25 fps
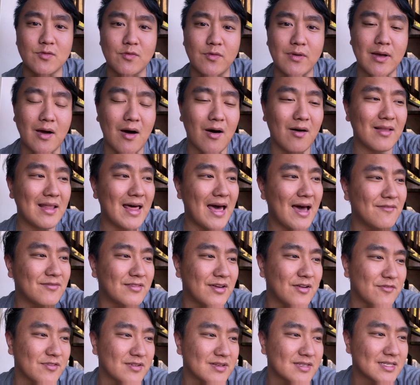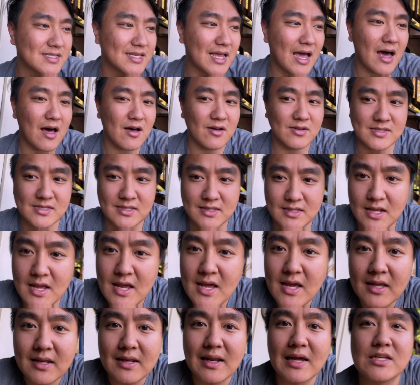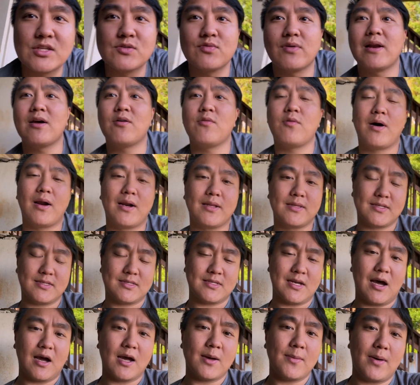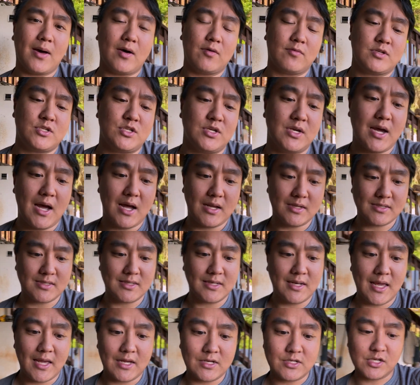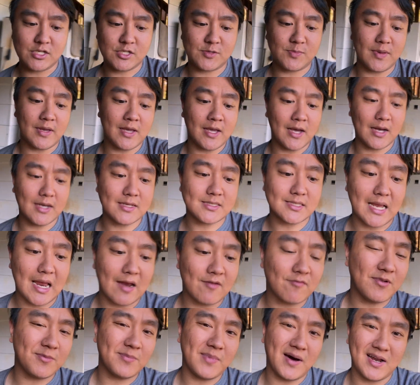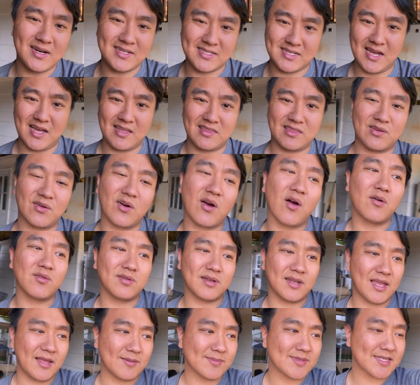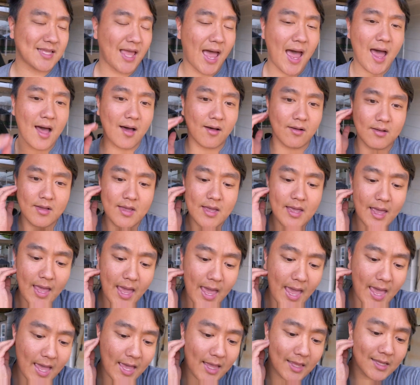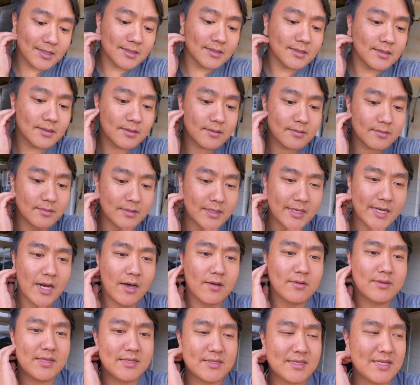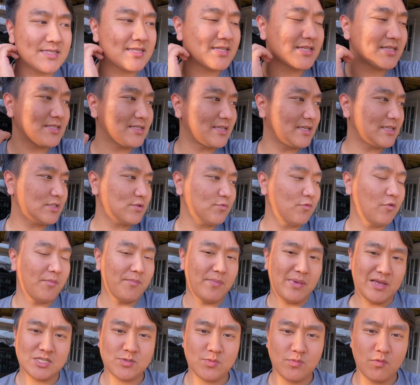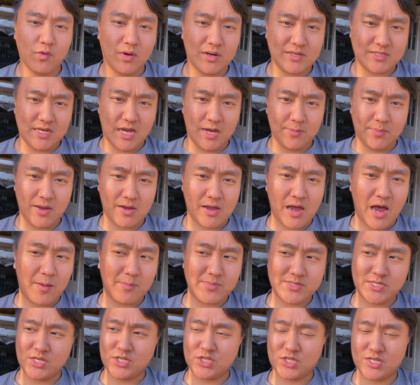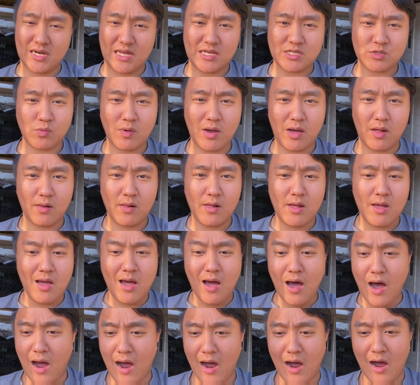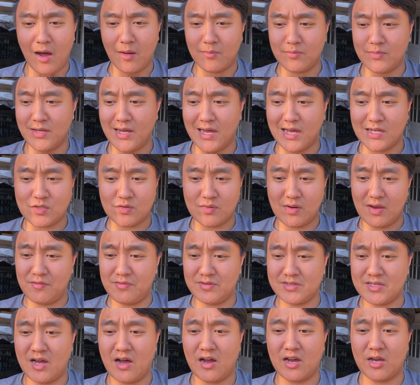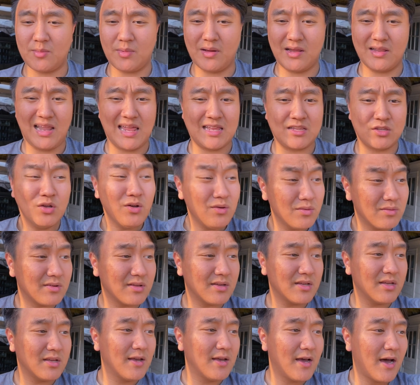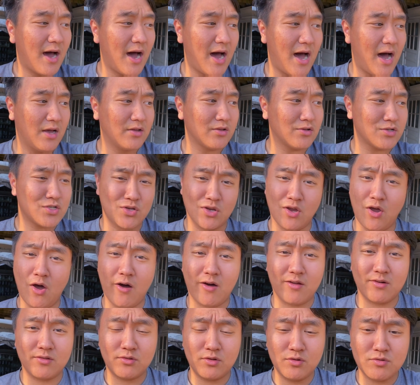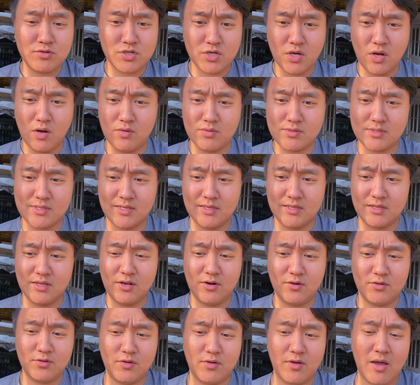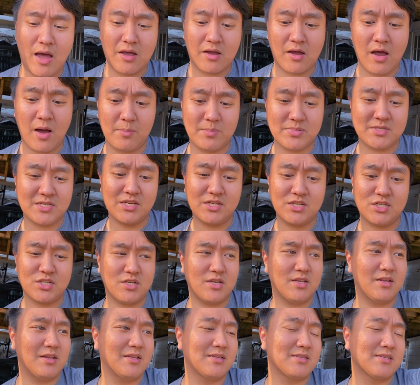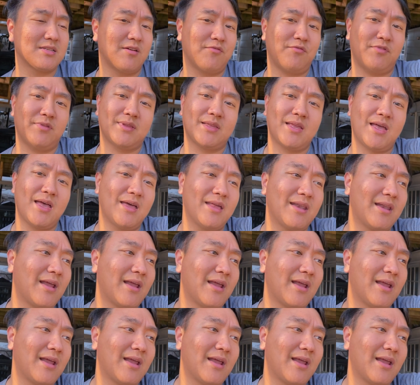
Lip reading: We all have different styles, and that's what I wanted to talk about with you guys today, just because everybody's got their own damn style. And, you know, this is what makes me want to talk about competition as well. You guys are even talking about, like, dude, you should go out and do shows and, you know, do have competition and stuff like that.